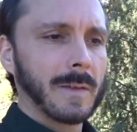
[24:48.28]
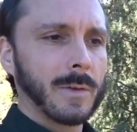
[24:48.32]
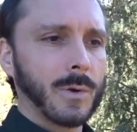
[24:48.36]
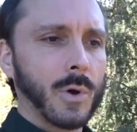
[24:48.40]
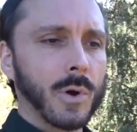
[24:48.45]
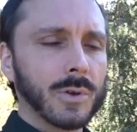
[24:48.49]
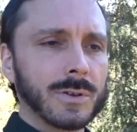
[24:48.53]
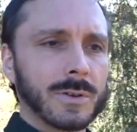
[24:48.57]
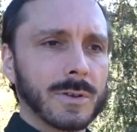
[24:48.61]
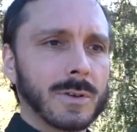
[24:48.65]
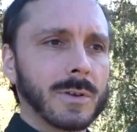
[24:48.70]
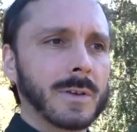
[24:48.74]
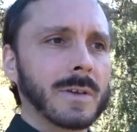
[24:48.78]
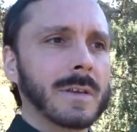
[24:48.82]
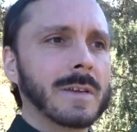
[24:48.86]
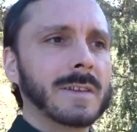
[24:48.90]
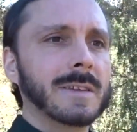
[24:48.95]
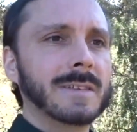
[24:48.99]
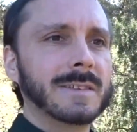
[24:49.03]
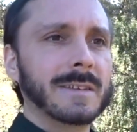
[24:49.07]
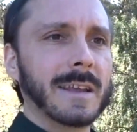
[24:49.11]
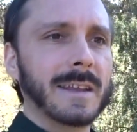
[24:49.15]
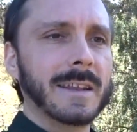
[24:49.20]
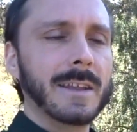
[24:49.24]
got
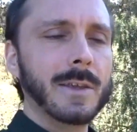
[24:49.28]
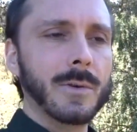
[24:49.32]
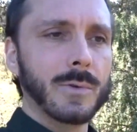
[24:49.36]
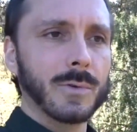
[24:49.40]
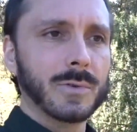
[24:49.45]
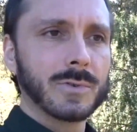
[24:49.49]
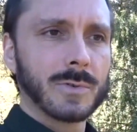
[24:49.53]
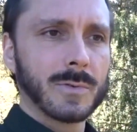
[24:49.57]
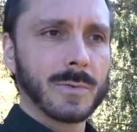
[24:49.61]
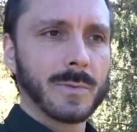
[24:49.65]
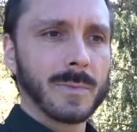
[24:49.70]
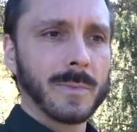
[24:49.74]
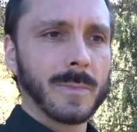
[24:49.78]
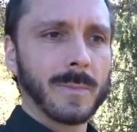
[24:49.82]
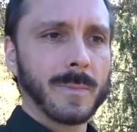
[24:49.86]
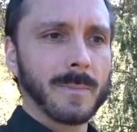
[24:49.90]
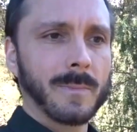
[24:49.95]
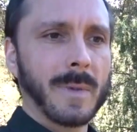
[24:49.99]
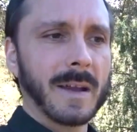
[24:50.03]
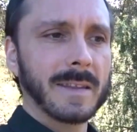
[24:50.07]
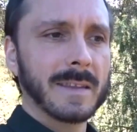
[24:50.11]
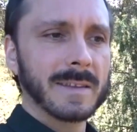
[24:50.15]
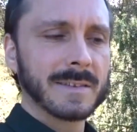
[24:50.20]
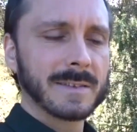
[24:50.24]
seduced
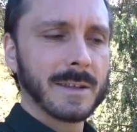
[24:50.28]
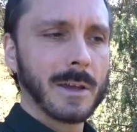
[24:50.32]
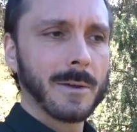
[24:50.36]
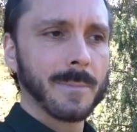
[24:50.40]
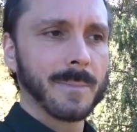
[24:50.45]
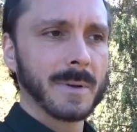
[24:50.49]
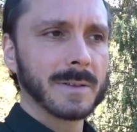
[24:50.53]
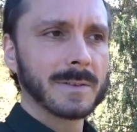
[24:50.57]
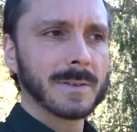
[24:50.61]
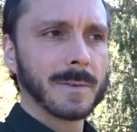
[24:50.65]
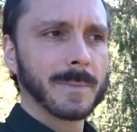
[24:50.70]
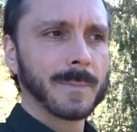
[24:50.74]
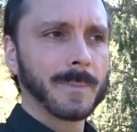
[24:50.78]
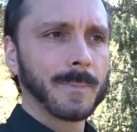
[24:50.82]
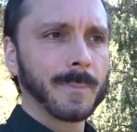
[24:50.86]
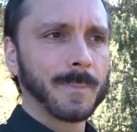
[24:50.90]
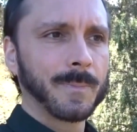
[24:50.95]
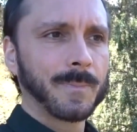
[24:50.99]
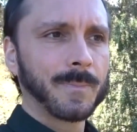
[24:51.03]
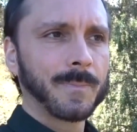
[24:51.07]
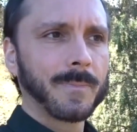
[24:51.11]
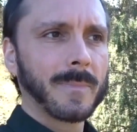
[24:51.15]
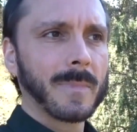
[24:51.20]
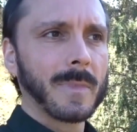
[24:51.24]
by the serpent,
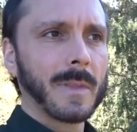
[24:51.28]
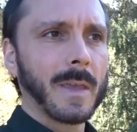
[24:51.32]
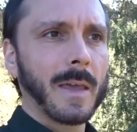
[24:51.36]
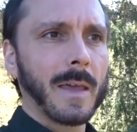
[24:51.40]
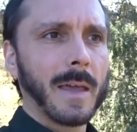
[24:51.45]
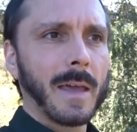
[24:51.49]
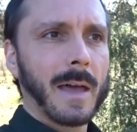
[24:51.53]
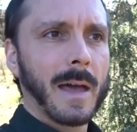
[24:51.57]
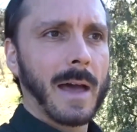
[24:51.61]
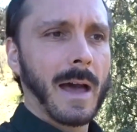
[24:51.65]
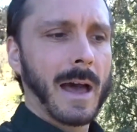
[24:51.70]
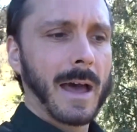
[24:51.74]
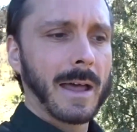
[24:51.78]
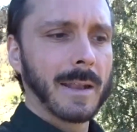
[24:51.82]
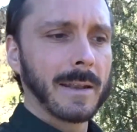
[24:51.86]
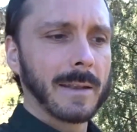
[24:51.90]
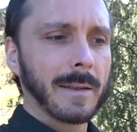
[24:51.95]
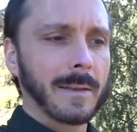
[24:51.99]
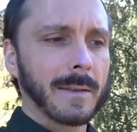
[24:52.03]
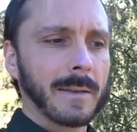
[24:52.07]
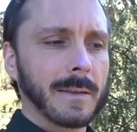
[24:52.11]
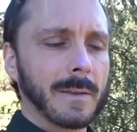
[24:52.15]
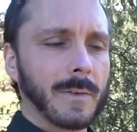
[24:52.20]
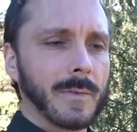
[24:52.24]

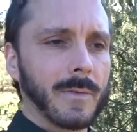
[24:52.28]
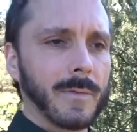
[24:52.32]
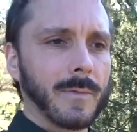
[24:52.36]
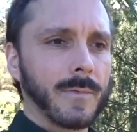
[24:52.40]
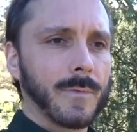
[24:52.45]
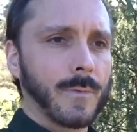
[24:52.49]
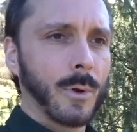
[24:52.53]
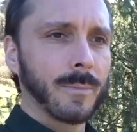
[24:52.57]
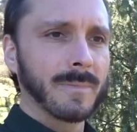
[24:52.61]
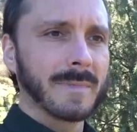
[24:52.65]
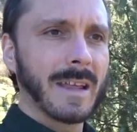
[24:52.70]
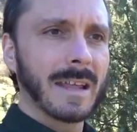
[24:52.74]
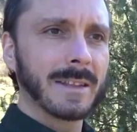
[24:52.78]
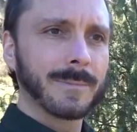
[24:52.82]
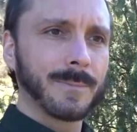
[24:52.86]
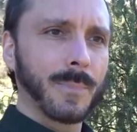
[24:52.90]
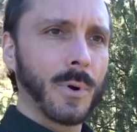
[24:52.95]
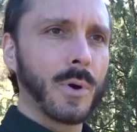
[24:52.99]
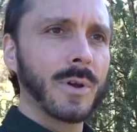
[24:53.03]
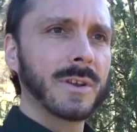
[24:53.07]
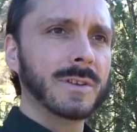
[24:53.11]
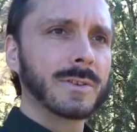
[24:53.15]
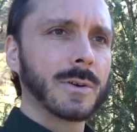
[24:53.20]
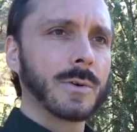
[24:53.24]
and from that
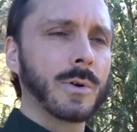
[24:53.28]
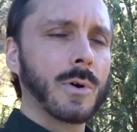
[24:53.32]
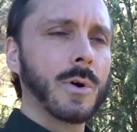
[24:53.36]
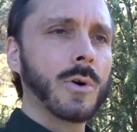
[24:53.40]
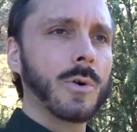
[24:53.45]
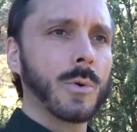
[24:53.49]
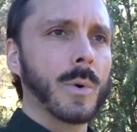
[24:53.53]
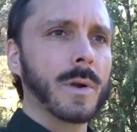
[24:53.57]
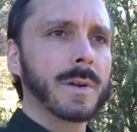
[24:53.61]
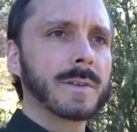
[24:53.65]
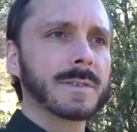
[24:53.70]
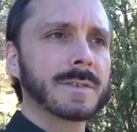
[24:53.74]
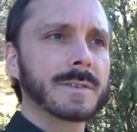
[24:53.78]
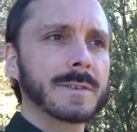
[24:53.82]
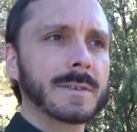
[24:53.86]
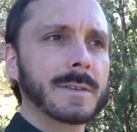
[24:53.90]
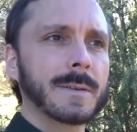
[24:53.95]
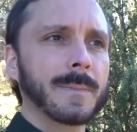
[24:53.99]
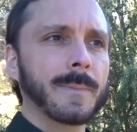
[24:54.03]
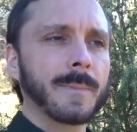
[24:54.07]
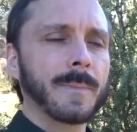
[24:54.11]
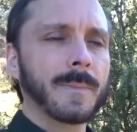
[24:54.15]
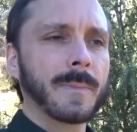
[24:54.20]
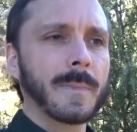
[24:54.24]
point
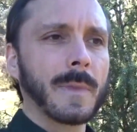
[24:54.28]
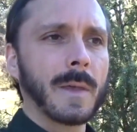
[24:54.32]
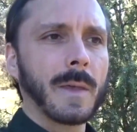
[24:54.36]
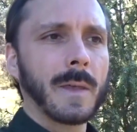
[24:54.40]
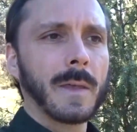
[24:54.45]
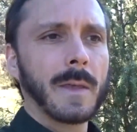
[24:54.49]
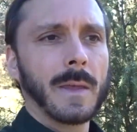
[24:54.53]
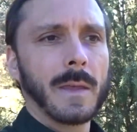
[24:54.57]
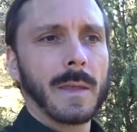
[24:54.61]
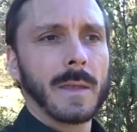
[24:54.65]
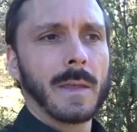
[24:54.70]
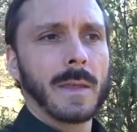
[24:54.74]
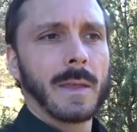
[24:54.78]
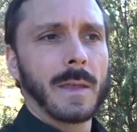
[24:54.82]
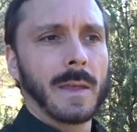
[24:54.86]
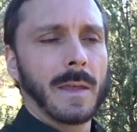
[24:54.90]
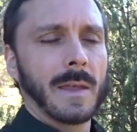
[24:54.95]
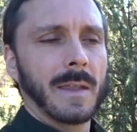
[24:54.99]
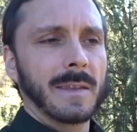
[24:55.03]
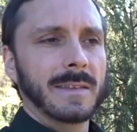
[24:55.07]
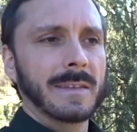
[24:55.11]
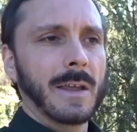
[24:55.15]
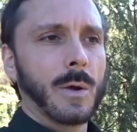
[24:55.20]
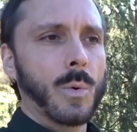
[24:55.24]
onwards,
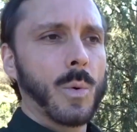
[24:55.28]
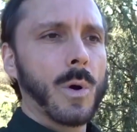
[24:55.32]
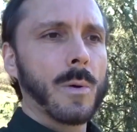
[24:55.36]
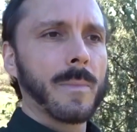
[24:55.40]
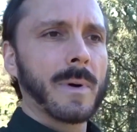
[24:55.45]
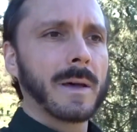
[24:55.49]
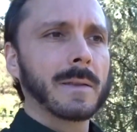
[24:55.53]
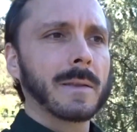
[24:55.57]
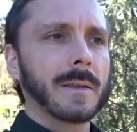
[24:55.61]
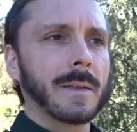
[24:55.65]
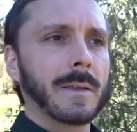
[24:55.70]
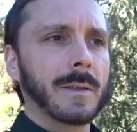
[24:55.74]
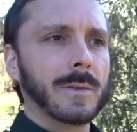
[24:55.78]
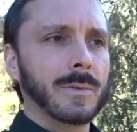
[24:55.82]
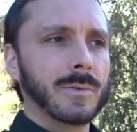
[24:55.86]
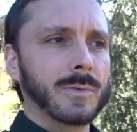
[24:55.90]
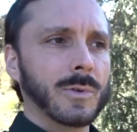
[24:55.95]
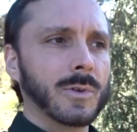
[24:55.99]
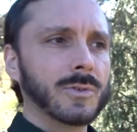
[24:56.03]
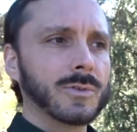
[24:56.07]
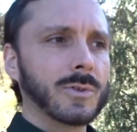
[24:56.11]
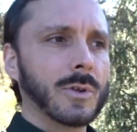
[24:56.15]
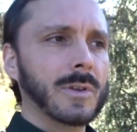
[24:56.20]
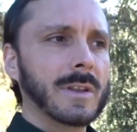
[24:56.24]
the woman
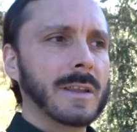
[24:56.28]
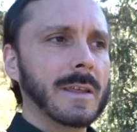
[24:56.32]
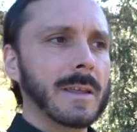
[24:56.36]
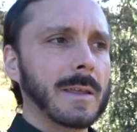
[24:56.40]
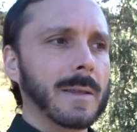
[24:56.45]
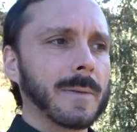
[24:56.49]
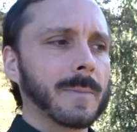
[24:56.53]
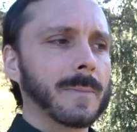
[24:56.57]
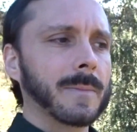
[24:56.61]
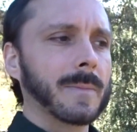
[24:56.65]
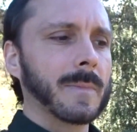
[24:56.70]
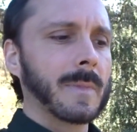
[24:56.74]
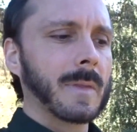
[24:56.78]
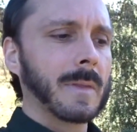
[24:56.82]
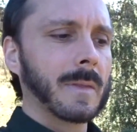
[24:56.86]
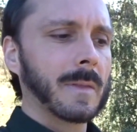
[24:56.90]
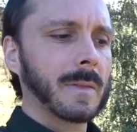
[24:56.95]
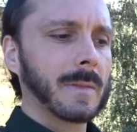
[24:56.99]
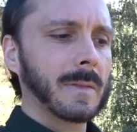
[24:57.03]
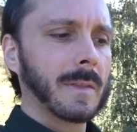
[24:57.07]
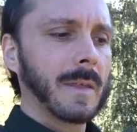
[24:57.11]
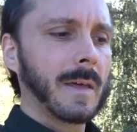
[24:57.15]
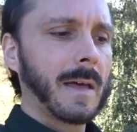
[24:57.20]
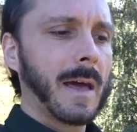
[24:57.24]
not only
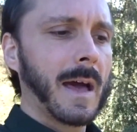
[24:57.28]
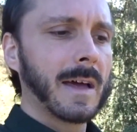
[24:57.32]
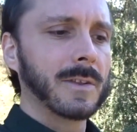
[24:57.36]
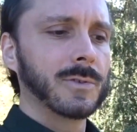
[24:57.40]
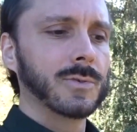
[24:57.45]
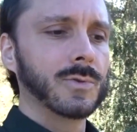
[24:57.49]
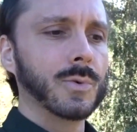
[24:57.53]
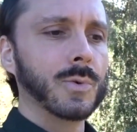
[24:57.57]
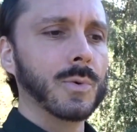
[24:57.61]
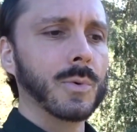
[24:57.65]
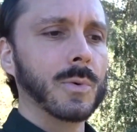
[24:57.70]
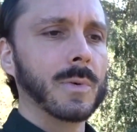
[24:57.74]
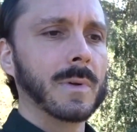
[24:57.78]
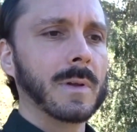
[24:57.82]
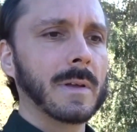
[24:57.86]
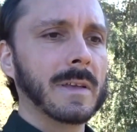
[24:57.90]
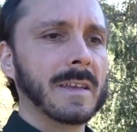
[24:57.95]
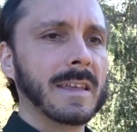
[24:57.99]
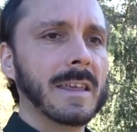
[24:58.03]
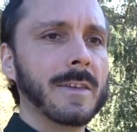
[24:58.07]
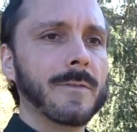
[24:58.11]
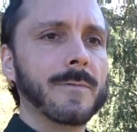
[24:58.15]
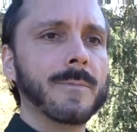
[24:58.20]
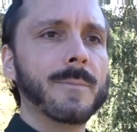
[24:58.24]
had to
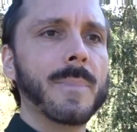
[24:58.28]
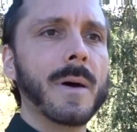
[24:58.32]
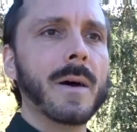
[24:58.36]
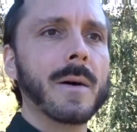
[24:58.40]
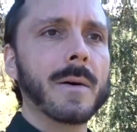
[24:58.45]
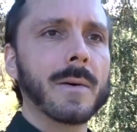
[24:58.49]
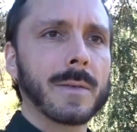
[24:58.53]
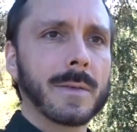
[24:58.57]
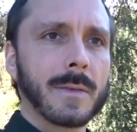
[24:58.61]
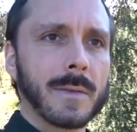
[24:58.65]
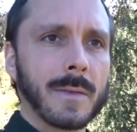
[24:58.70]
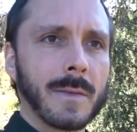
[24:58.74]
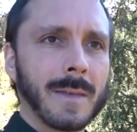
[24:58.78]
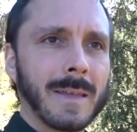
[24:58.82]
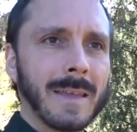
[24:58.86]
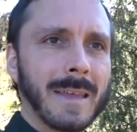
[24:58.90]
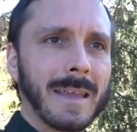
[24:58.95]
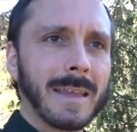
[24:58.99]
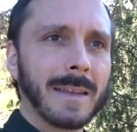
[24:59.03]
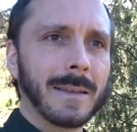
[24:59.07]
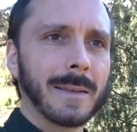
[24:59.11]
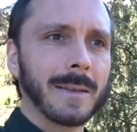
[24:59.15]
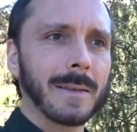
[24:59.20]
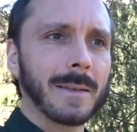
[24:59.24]
give birth
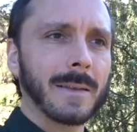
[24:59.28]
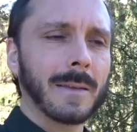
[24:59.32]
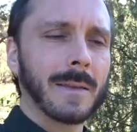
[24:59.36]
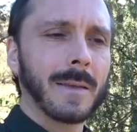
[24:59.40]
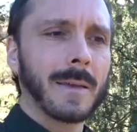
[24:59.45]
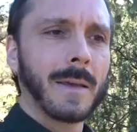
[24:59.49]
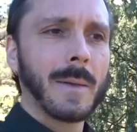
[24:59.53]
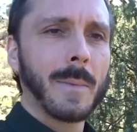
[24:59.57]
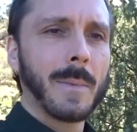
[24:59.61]
in